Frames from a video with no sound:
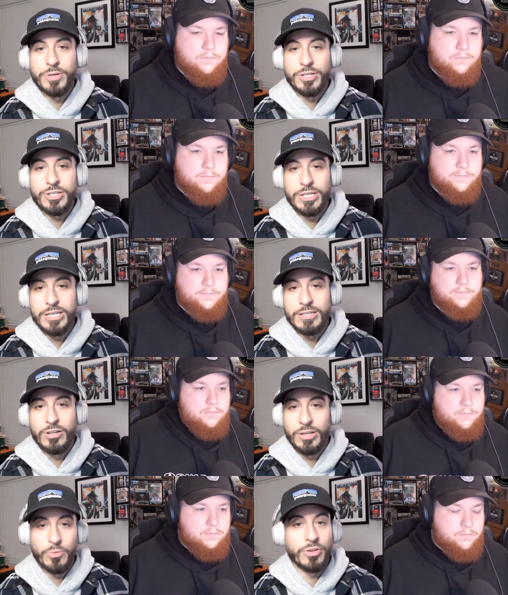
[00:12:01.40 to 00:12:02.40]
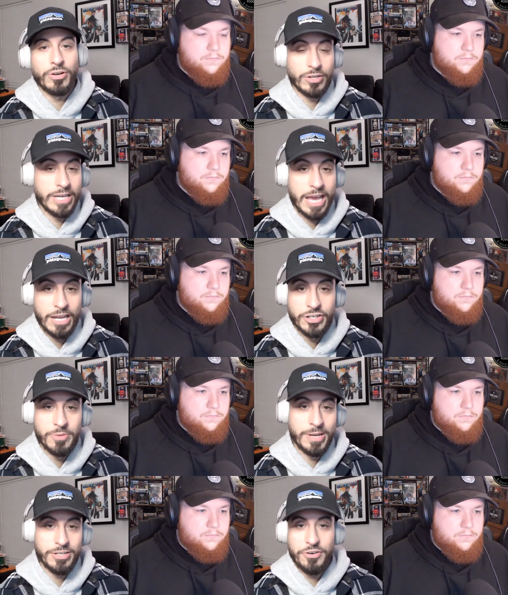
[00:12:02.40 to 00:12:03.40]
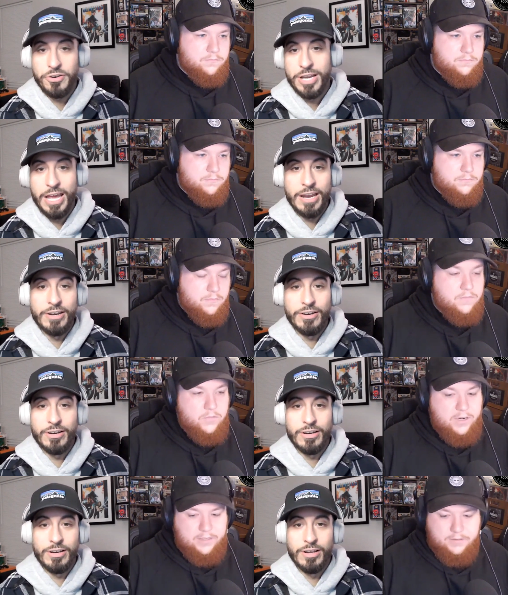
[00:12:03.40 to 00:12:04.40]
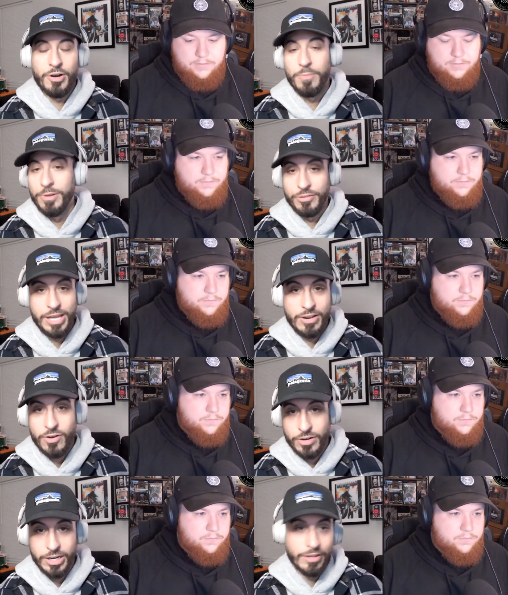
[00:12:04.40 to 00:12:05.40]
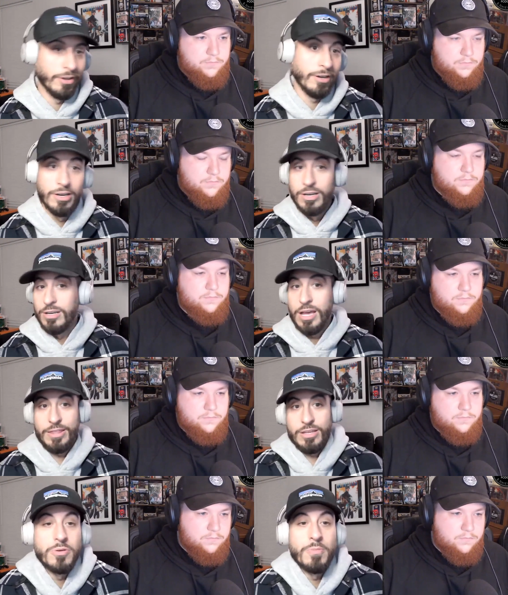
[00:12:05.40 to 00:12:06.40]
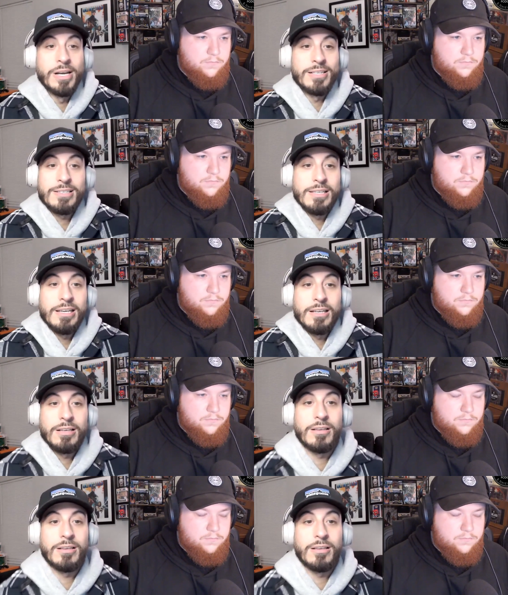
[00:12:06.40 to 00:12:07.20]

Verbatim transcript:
Speaker 1: what she is. Like with her dad. She mentioned her dad and right. her built that car together. Mm-hmm. I think mm-hmm. you might see,